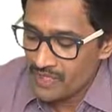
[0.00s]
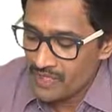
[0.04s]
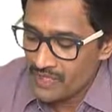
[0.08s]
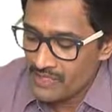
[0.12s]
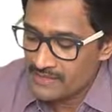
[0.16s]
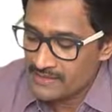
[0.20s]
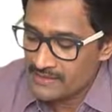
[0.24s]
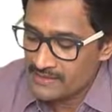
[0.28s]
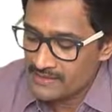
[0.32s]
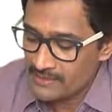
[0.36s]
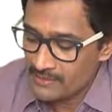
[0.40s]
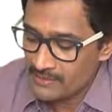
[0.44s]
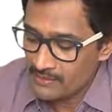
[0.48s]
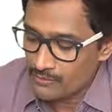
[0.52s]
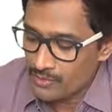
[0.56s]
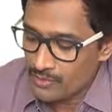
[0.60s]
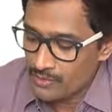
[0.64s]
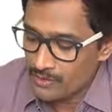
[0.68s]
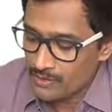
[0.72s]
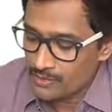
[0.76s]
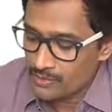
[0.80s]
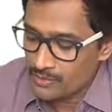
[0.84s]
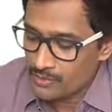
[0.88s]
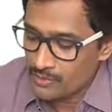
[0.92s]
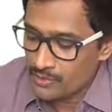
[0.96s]
is equal
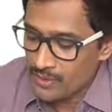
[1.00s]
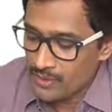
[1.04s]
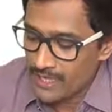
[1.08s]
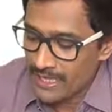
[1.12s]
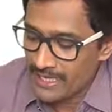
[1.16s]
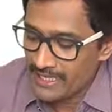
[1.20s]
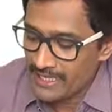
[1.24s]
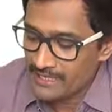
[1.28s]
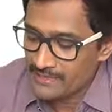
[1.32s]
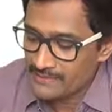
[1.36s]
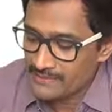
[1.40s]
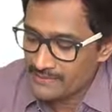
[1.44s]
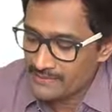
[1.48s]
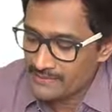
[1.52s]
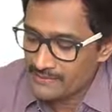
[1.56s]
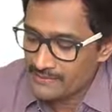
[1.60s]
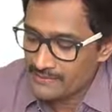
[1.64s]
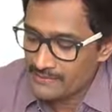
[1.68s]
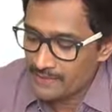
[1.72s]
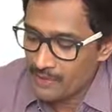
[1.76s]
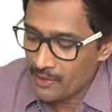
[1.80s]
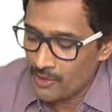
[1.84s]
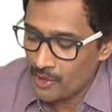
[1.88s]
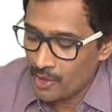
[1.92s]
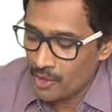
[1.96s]
to x
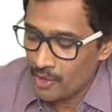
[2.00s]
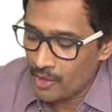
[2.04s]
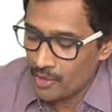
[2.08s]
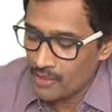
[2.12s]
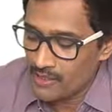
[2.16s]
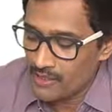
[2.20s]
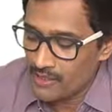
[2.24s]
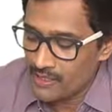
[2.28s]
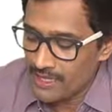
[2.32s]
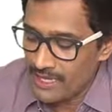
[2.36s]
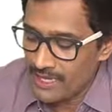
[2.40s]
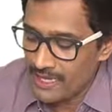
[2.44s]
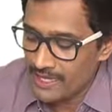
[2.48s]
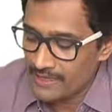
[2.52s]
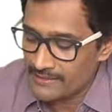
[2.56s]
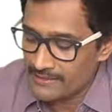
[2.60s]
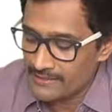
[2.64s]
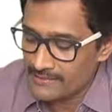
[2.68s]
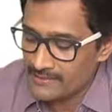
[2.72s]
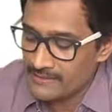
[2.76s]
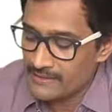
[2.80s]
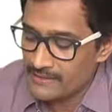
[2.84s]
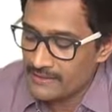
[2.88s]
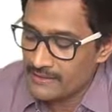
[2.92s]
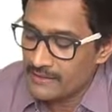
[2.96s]
log x.